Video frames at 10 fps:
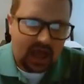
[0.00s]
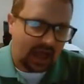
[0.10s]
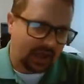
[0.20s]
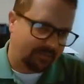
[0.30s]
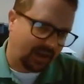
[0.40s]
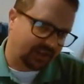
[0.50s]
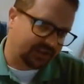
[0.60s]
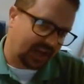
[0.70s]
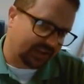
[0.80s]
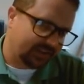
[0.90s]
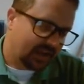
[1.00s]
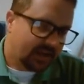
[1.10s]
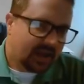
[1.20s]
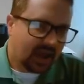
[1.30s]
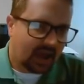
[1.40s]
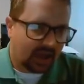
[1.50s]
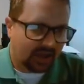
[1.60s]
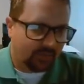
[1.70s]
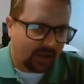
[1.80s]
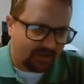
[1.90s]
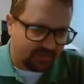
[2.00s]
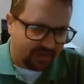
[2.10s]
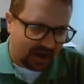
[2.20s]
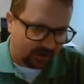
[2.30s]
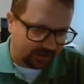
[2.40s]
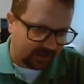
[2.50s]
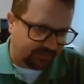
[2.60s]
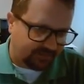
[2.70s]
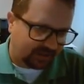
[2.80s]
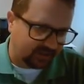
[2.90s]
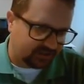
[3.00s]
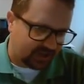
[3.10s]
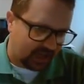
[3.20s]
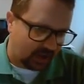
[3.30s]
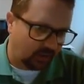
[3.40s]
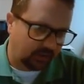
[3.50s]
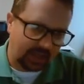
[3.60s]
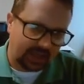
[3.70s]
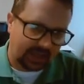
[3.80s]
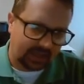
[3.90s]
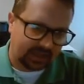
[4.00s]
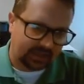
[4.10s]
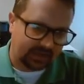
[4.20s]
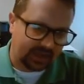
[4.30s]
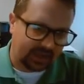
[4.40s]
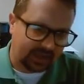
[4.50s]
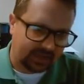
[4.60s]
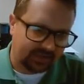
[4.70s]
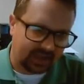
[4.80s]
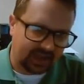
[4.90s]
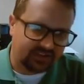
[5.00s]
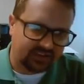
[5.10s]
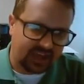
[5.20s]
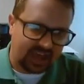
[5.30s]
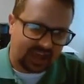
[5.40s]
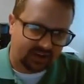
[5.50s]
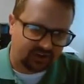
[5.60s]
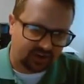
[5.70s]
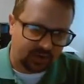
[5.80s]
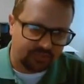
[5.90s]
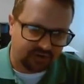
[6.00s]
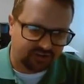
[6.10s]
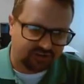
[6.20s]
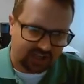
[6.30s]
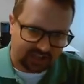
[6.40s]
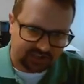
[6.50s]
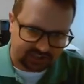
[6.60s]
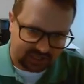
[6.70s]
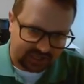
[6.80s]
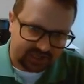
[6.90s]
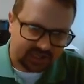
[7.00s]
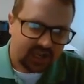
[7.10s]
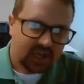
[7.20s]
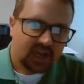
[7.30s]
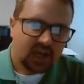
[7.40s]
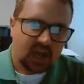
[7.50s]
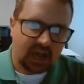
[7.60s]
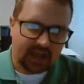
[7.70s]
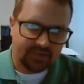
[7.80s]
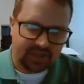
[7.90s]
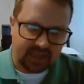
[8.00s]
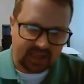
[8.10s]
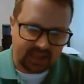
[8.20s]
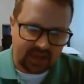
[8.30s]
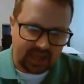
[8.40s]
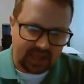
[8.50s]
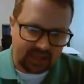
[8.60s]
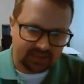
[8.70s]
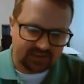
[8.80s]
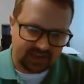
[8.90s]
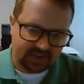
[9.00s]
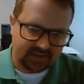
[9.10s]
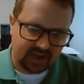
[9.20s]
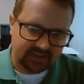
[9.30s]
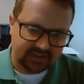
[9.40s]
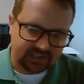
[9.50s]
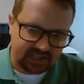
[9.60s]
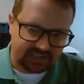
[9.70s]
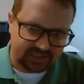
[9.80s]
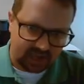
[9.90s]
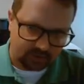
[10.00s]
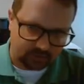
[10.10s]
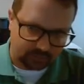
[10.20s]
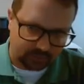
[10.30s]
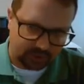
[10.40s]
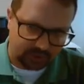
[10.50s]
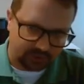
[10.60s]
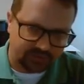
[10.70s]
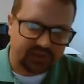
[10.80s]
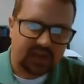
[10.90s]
I apologize. We have a virally infected cell, and it takes the antigen, presents it, and then a cytotoxic T cell is produced.